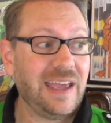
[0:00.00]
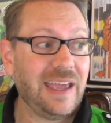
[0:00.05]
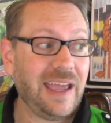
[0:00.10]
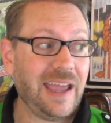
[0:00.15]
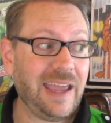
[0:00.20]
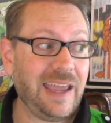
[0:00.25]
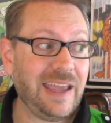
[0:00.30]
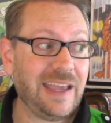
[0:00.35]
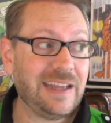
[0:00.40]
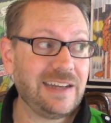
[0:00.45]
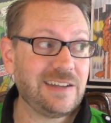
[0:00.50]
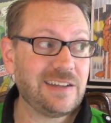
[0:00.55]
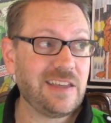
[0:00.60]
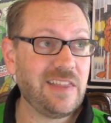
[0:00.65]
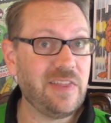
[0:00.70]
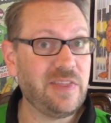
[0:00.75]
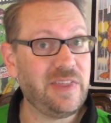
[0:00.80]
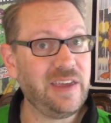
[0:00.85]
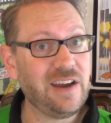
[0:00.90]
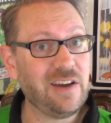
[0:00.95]
and
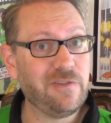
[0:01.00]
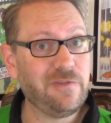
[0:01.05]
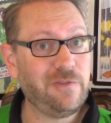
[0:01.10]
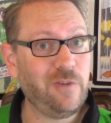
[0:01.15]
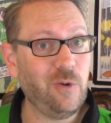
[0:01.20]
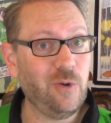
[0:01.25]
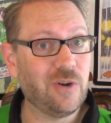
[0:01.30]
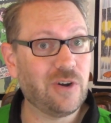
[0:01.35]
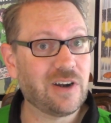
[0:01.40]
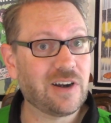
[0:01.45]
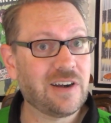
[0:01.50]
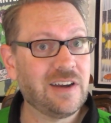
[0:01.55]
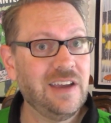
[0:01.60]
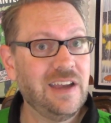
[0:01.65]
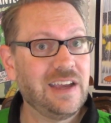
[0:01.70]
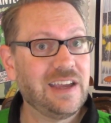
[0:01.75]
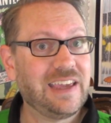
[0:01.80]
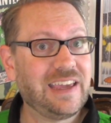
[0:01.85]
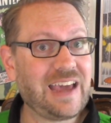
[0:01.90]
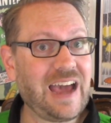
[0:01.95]
therefore,
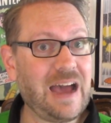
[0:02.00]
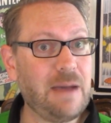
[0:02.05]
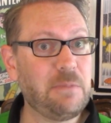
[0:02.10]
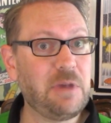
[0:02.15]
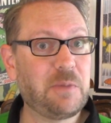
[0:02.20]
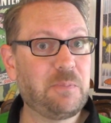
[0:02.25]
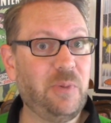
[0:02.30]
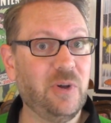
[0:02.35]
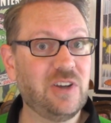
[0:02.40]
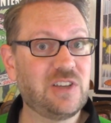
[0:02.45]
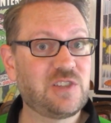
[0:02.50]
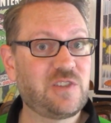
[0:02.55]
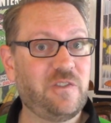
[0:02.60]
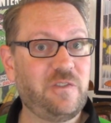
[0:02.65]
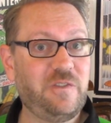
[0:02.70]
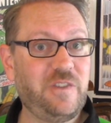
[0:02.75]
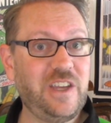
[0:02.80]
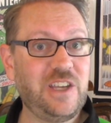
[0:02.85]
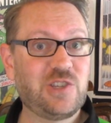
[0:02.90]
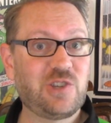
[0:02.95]
comic books
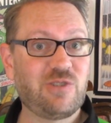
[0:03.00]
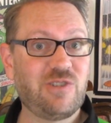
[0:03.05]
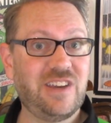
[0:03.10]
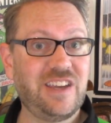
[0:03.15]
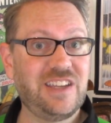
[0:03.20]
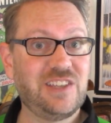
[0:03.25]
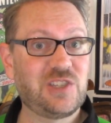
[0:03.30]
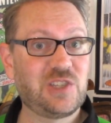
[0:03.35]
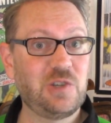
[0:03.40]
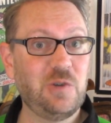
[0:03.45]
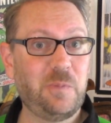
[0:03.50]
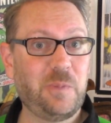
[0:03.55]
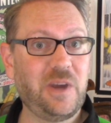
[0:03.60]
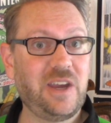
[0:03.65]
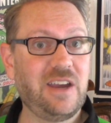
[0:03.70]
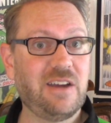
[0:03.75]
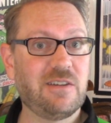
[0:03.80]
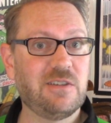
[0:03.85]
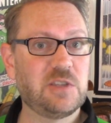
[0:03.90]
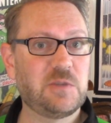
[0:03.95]
featuring
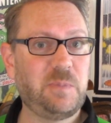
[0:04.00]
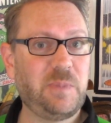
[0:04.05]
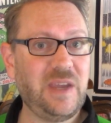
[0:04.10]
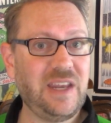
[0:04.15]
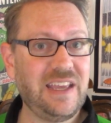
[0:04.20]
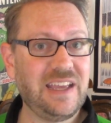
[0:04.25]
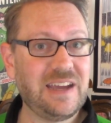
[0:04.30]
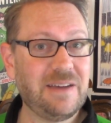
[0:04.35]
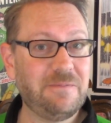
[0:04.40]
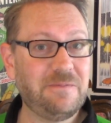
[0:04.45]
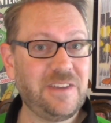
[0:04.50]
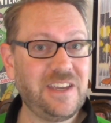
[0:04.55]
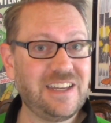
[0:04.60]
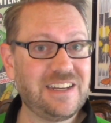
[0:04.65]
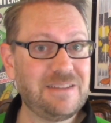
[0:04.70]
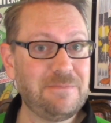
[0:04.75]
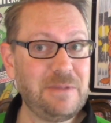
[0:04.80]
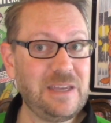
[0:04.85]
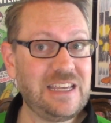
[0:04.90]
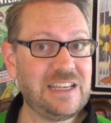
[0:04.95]
superheroes beating up
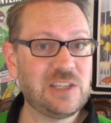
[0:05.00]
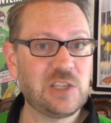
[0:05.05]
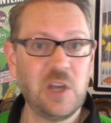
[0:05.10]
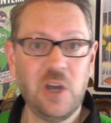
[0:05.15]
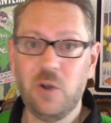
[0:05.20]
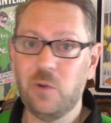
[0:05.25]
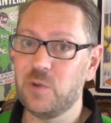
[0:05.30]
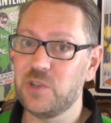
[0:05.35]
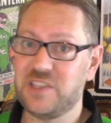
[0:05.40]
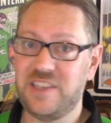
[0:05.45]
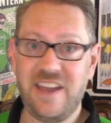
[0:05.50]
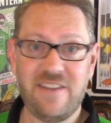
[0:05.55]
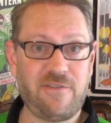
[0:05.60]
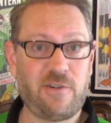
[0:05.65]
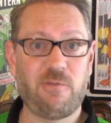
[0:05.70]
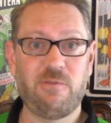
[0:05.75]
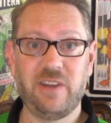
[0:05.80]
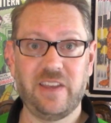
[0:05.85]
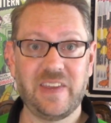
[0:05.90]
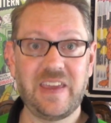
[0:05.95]
Vietnamese was never
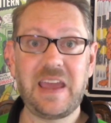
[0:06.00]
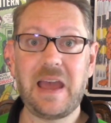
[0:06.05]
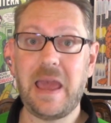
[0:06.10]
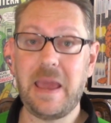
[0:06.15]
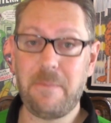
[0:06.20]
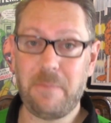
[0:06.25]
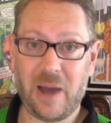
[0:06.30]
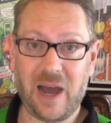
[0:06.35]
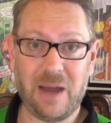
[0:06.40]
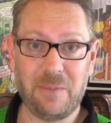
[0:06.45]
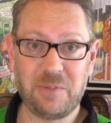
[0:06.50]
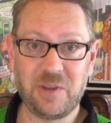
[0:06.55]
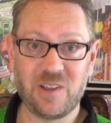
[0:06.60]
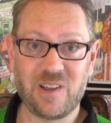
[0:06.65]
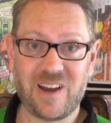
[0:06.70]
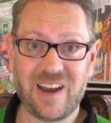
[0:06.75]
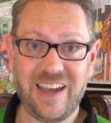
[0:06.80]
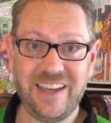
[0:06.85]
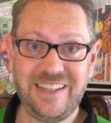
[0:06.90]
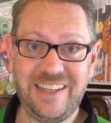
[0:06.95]
really a
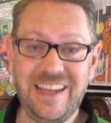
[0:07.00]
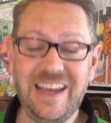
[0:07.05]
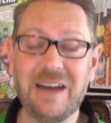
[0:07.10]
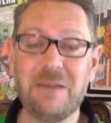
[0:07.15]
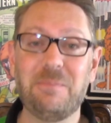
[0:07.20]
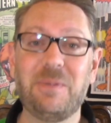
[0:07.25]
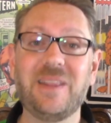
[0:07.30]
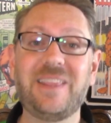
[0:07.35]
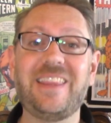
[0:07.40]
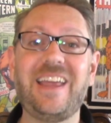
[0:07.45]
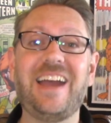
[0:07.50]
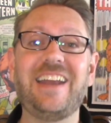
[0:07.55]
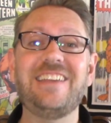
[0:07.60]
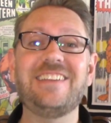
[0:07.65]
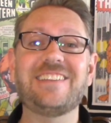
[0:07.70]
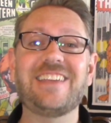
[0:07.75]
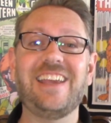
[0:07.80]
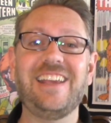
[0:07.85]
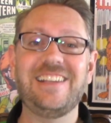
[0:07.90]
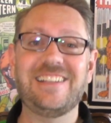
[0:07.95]
popular idea, but that
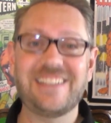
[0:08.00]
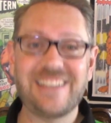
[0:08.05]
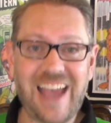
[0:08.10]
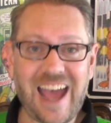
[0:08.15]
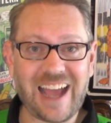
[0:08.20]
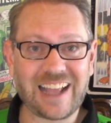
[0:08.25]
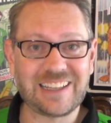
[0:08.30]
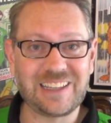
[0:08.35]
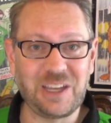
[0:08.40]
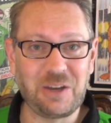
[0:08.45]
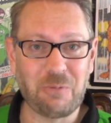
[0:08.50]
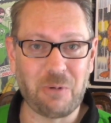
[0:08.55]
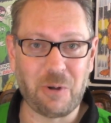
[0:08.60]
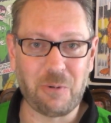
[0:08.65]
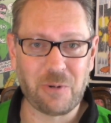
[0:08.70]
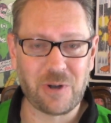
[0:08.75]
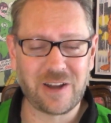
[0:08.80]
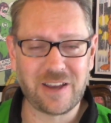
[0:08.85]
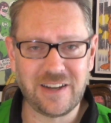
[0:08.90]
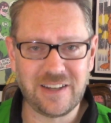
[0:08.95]
is exactly what
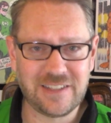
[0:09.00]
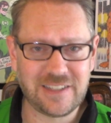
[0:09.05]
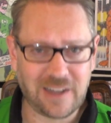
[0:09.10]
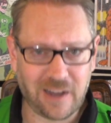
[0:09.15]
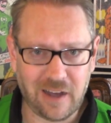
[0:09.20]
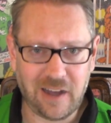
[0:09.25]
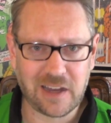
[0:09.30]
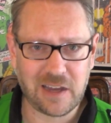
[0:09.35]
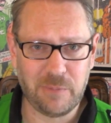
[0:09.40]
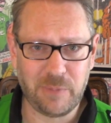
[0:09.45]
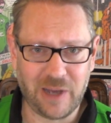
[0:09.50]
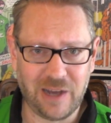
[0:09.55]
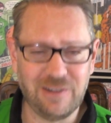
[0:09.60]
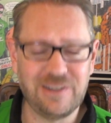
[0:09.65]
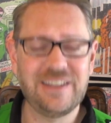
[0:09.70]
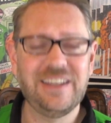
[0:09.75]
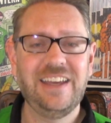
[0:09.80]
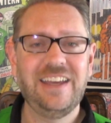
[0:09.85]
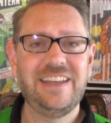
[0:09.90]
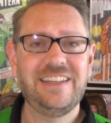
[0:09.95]
we're going to talk
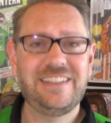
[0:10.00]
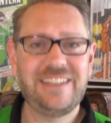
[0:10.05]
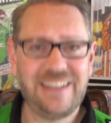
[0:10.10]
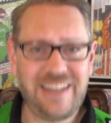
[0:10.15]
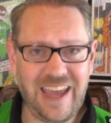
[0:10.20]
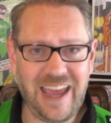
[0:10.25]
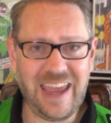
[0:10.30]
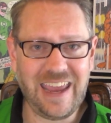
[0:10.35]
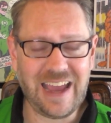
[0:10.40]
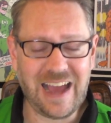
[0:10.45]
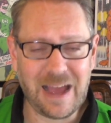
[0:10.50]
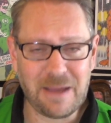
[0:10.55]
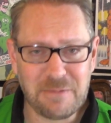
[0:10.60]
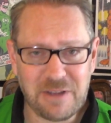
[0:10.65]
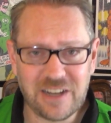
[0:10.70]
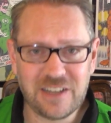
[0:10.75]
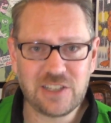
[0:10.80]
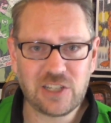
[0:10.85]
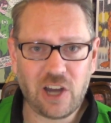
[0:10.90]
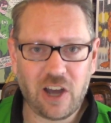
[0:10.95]
about today. I'm
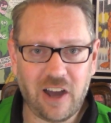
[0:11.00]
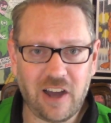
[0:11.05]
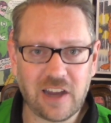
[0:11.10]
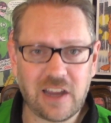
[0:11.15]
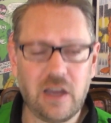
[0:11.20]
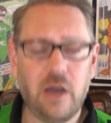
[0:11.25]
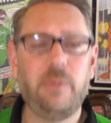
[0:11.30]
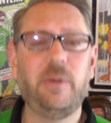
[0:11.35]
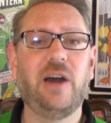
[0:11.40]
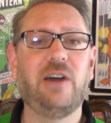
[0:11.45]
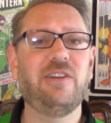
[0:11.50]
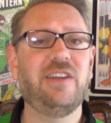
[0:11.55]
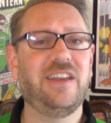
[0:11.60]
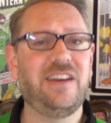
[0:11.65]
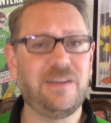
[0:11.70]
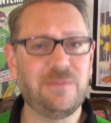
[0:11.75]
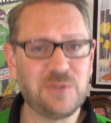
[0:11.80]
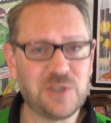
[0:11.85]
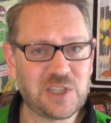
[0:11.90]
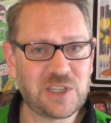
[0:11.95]
going to talk about an
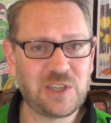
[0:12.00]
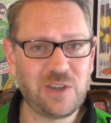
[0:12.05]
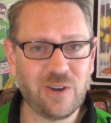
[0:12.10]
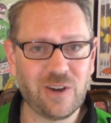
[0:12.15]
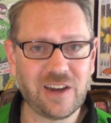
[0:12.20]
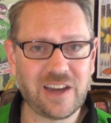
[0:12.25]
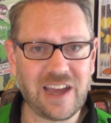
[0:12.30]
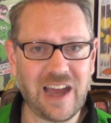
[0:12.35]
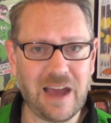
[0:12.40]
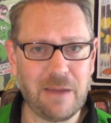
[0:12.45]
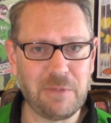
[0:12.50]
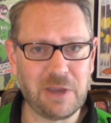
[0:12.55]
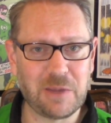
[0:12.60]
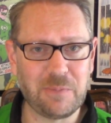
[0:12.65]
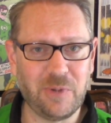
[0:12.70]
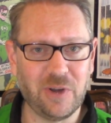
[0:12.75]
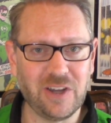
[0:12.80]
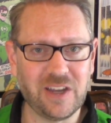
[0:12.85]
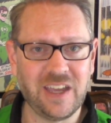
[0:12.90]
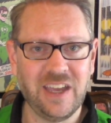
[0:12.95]
obscure comic
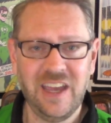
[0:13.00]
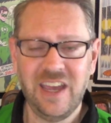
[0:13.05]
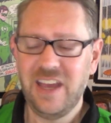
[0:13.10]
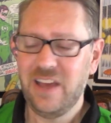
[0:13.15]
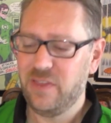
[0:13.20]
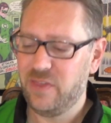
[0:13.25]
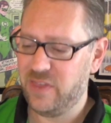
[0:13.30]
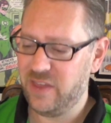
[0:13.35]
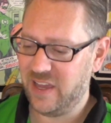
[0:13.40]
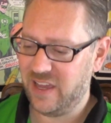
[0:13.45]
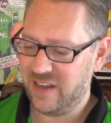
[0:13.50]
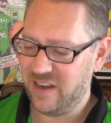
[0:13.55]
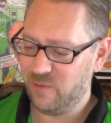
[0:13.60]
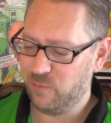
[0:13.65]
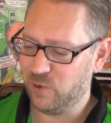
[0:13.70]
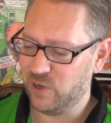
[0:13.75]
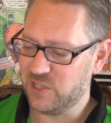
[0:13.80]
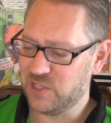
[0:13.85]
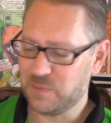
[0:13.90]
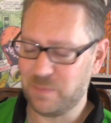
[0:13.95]
book that
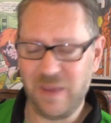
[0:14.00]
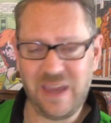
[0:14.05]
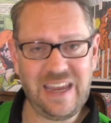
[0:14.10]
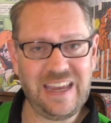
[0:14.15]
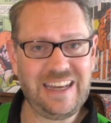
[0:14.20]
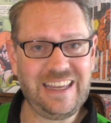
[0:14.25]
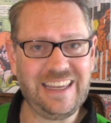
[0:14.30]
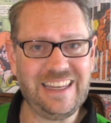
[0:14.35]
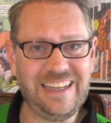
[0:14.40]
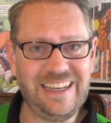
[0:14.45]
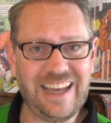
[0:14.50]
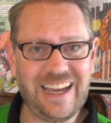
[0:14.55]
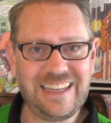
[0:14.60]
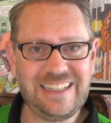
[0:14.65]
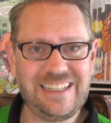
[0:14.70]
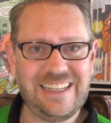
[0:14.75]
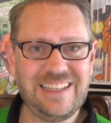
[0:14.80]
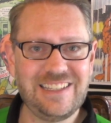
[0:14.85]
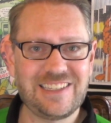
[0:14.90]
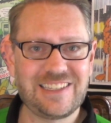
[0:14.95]
was made in
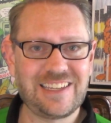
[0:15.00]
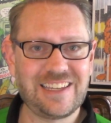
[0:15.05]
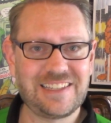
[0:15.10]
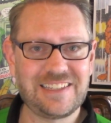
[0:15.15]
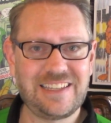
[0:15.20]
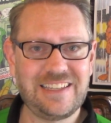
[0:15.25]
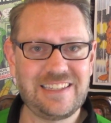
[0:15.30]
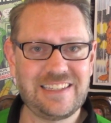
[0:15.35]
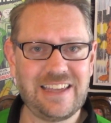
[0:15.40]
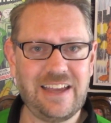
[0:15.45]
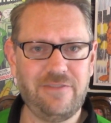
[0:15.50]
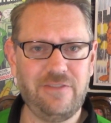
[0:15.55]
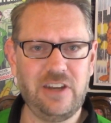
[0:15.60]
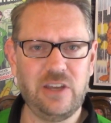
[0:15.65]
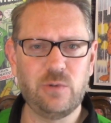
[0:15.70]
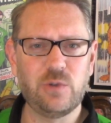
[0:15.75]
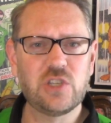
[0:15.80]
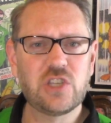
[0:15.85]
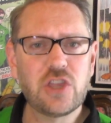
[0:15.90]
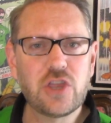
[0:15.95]
1967.
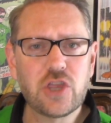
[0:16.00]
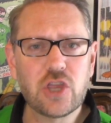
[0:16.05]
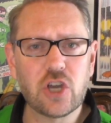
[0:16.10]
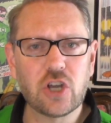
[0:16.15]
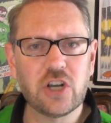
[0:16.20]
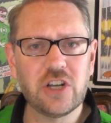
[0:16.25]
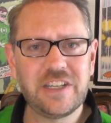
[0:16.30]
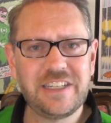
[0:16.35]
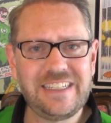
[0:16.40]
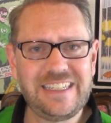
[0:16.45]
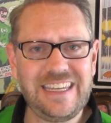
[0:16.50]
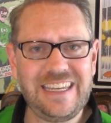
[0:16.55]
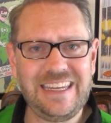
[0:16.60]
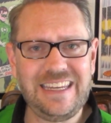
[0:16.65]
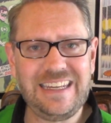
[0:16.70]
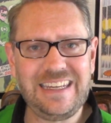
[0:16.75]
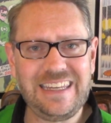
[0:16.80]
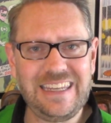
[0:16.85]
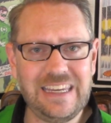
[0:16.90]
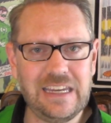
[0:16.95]
It was
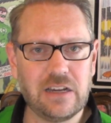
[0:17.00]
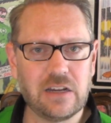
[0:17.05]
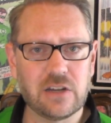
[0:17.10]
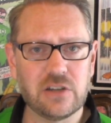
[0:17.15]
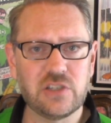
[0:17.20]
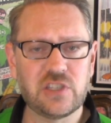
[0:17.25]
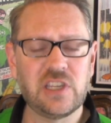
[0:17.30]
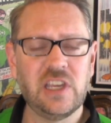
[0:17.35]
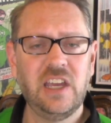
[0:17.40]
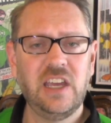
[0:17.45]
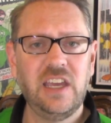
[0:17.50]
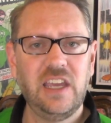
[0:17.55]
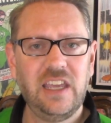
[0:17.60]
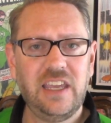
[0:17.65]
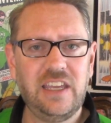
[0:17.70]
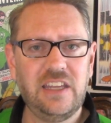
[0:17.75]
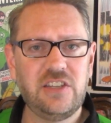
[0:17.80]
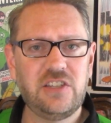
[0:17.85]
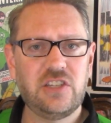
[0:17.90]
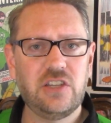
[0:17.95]
13 years
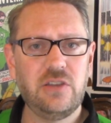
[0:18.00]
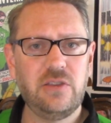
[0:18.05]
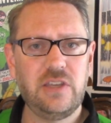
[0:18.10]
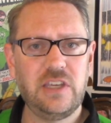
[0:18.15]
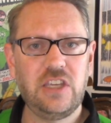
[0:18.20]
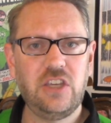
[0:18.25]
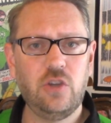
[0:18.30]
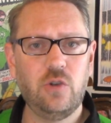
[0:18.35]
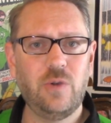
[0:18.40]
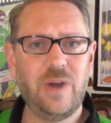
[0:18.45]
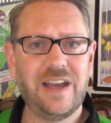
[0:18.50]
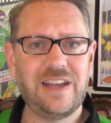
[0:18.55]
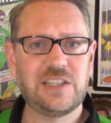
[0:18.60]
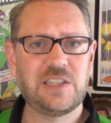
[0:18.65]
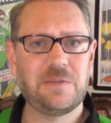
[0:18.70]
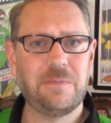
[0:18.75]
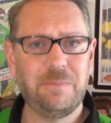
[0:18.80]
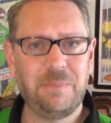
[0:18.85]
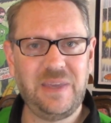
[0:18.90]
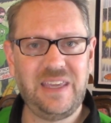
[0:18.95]
into the
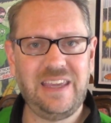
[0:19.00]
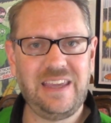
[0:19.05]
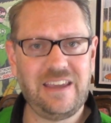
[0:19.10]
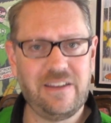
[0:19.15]
US being